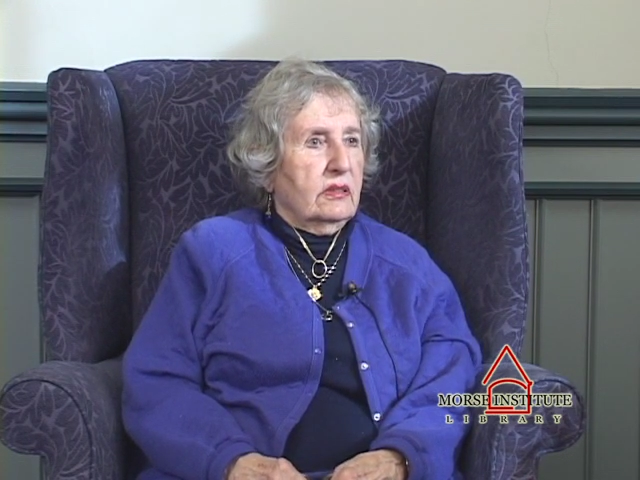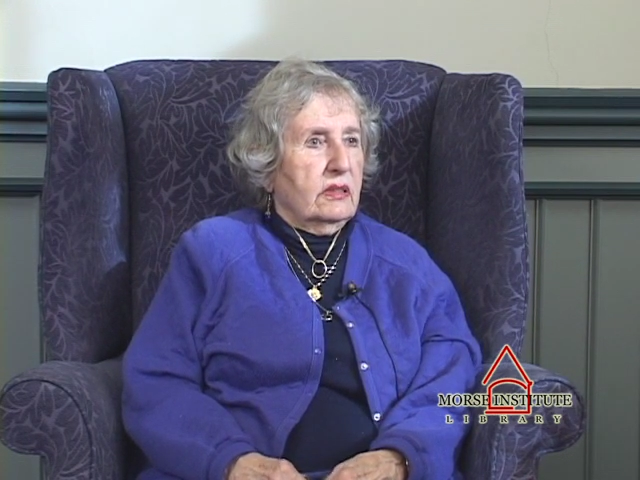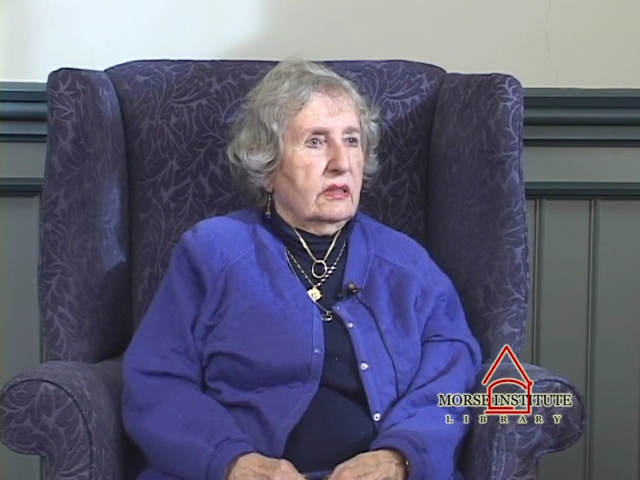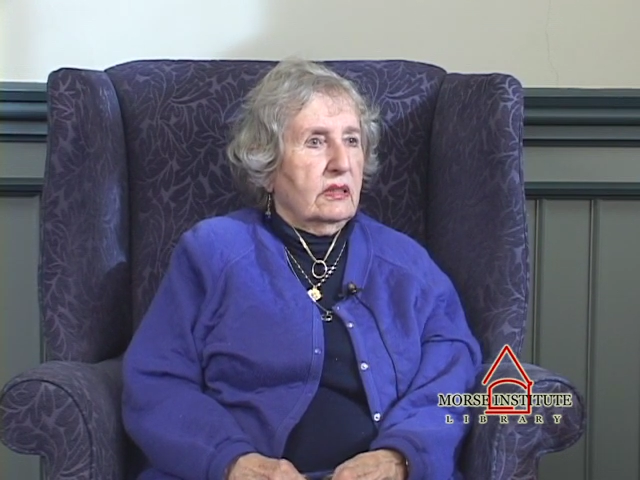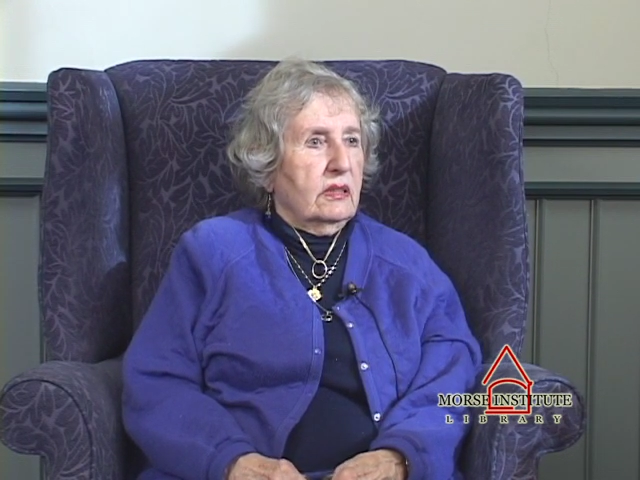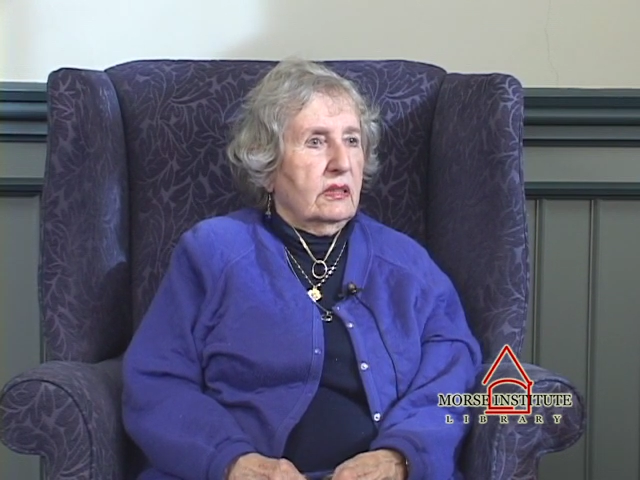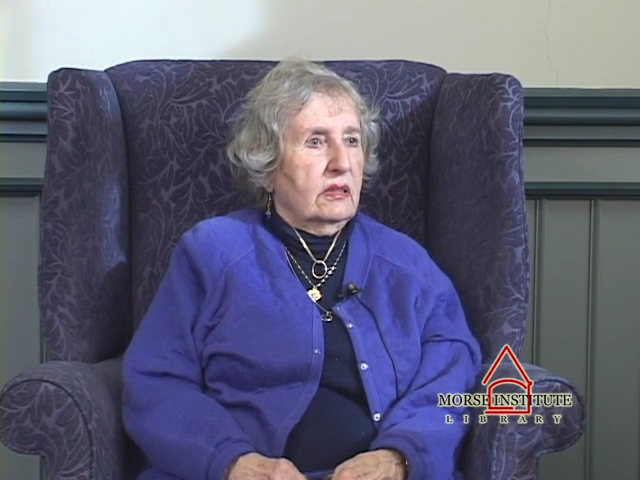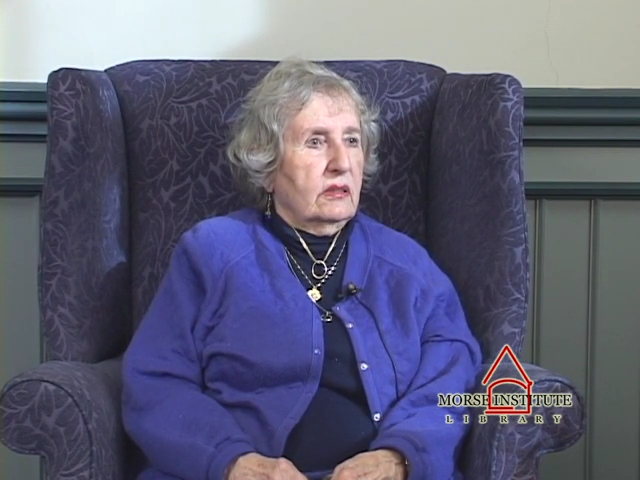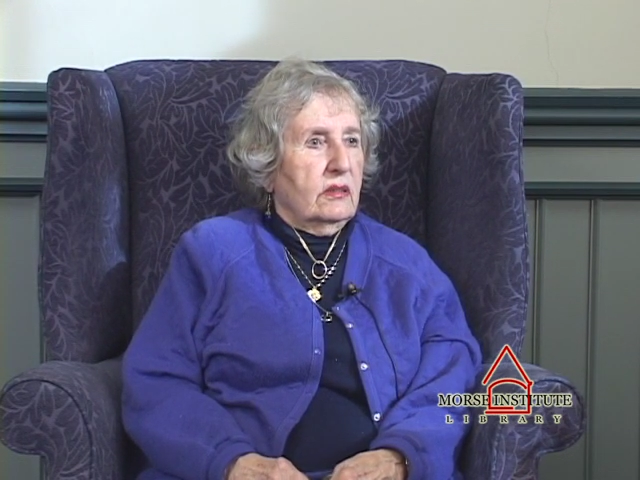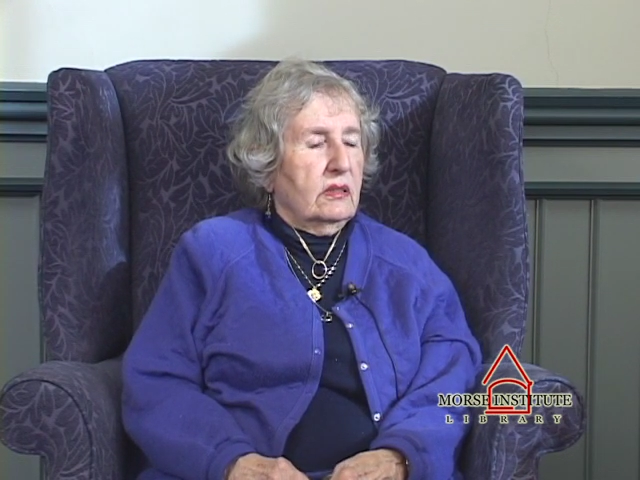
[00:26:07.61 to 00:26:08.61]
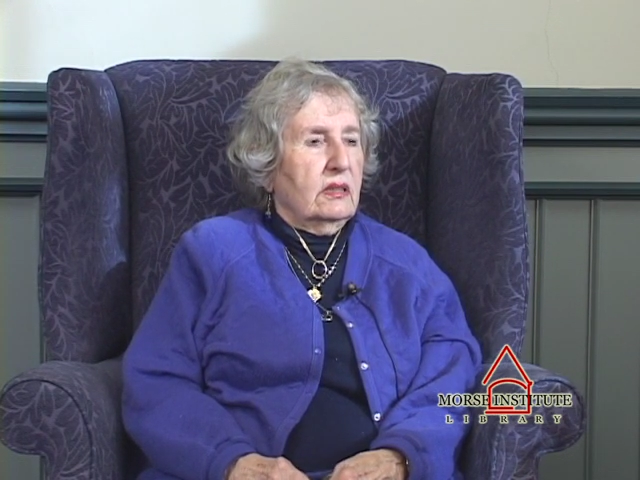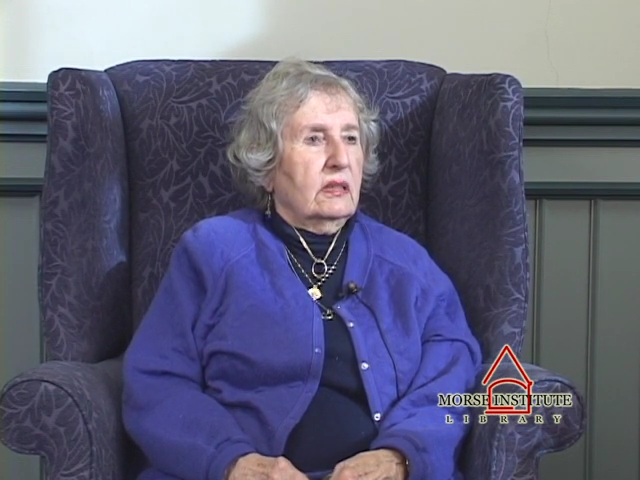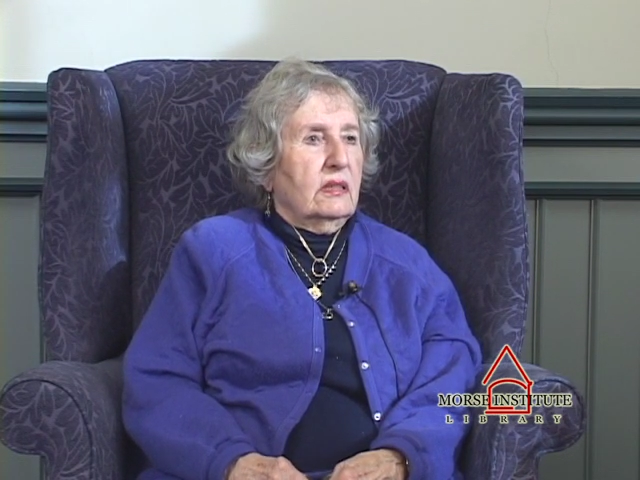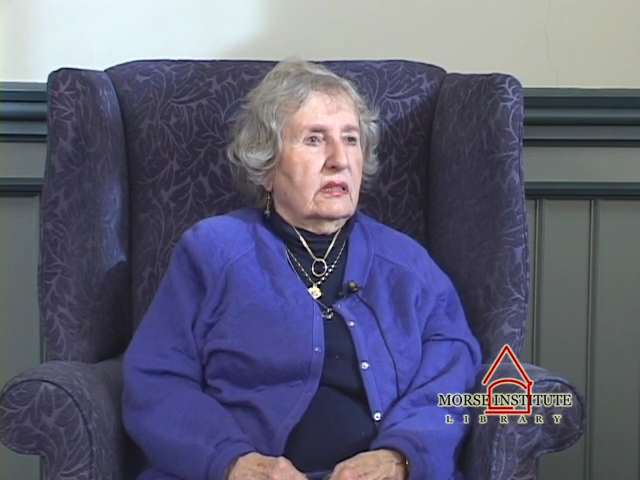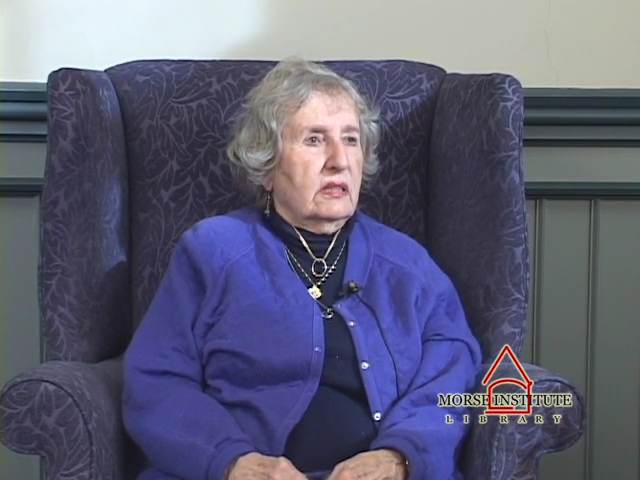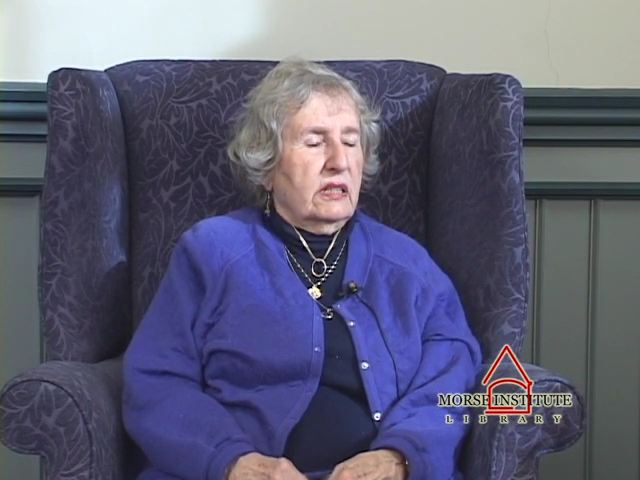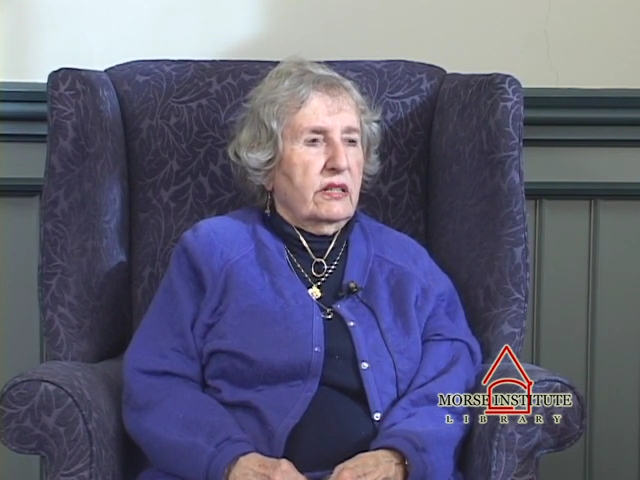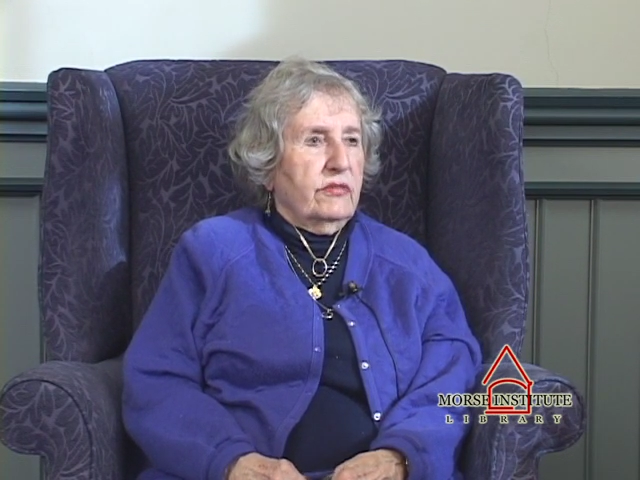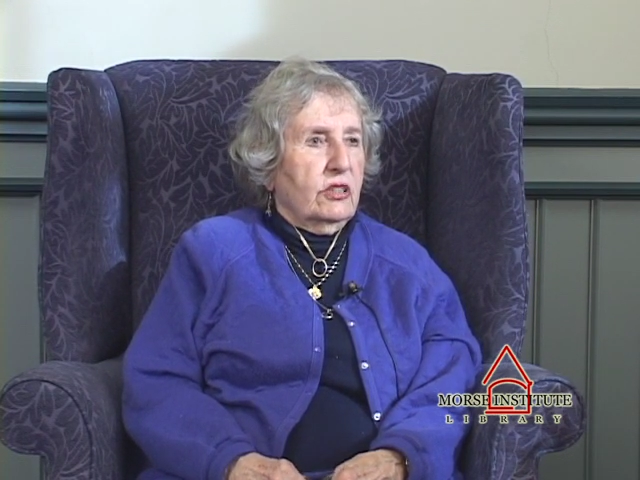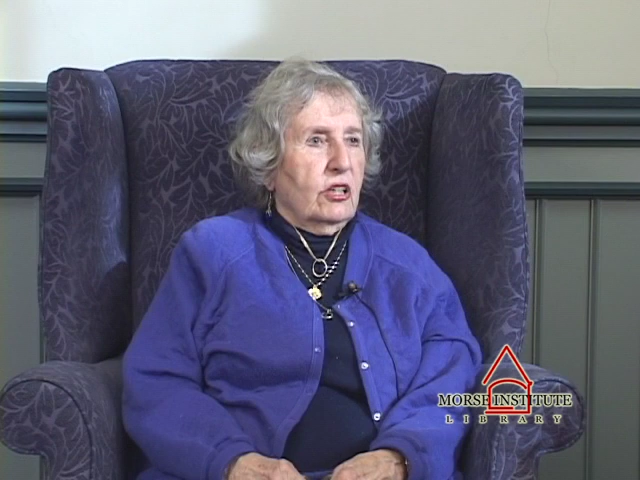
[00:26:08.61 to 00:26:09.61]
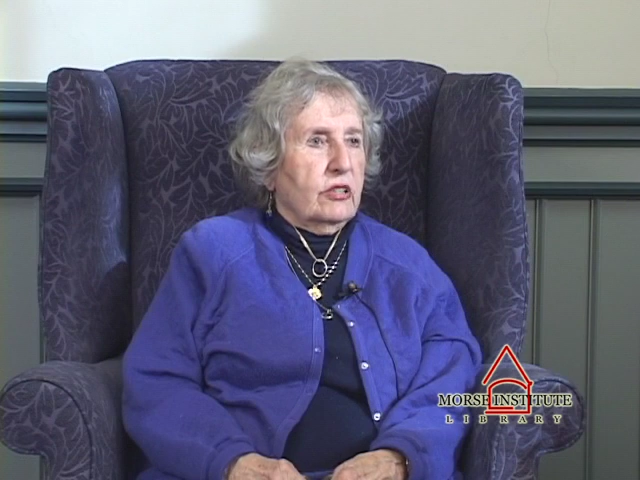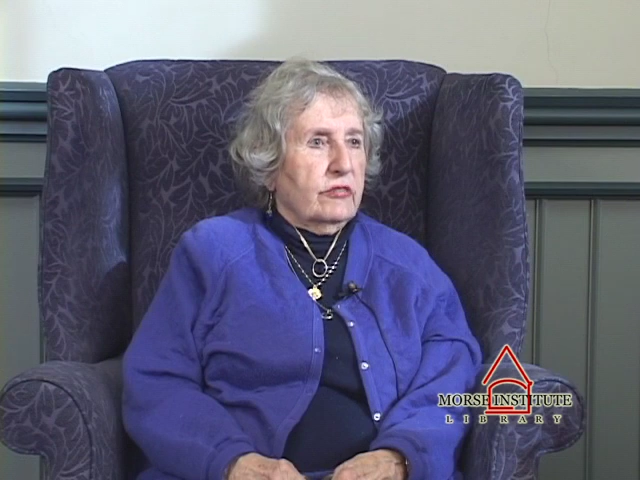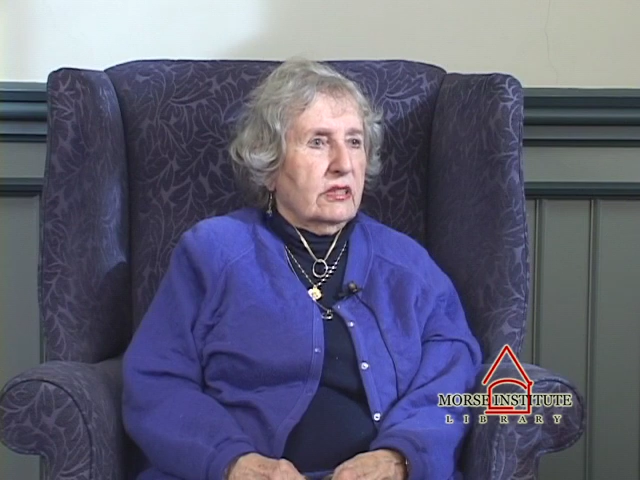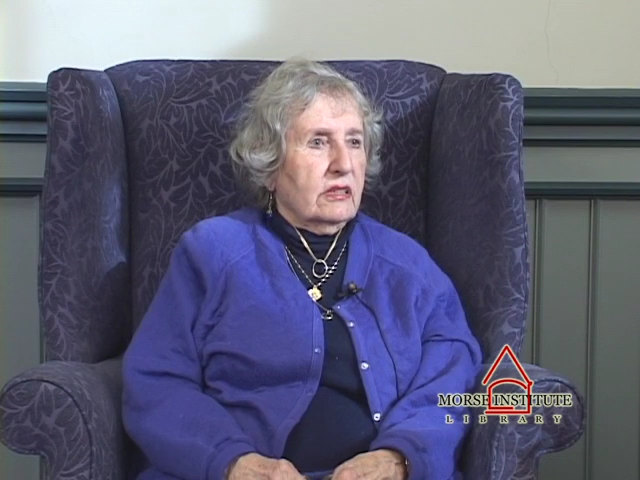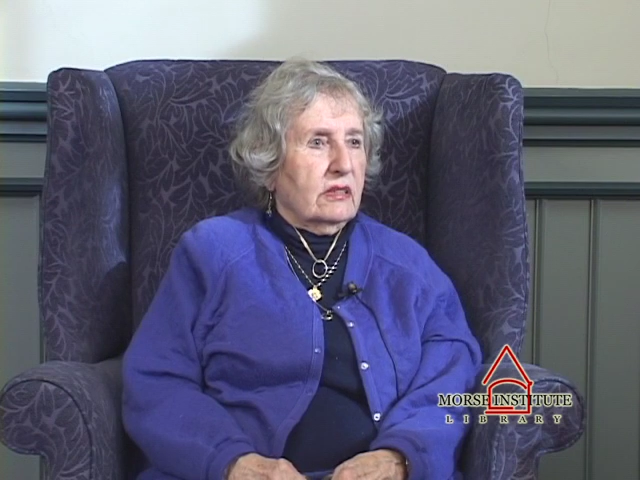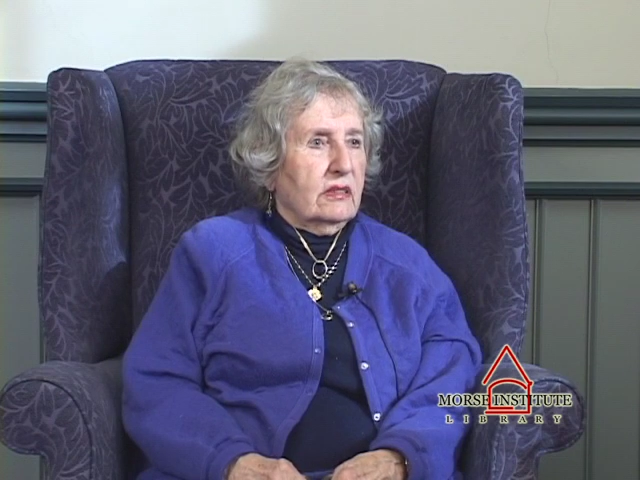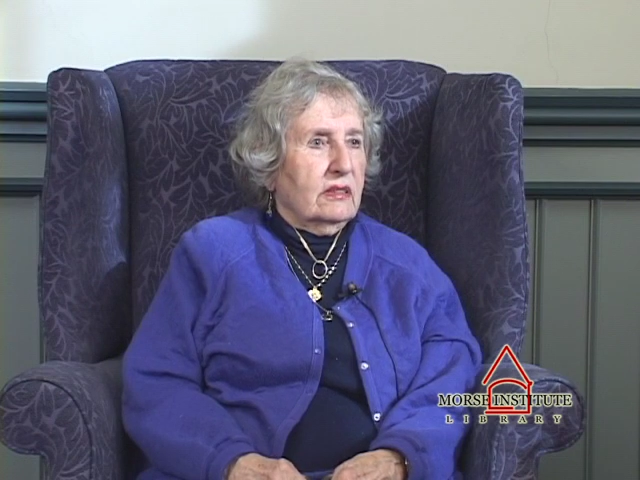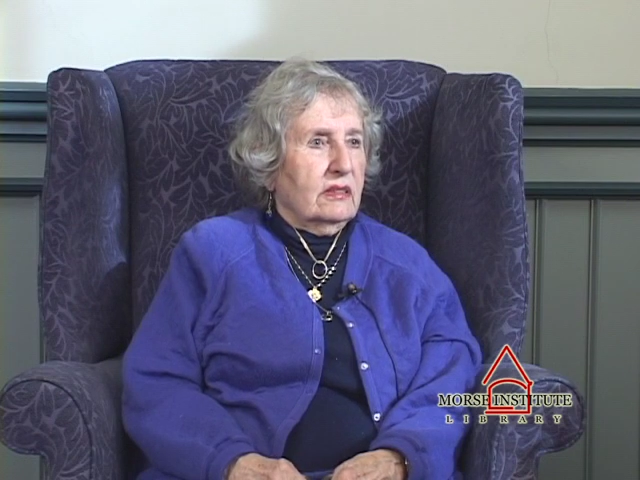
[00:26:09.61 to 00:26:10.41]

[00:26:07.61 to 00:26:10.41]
And his name is? Stephen Lawrence.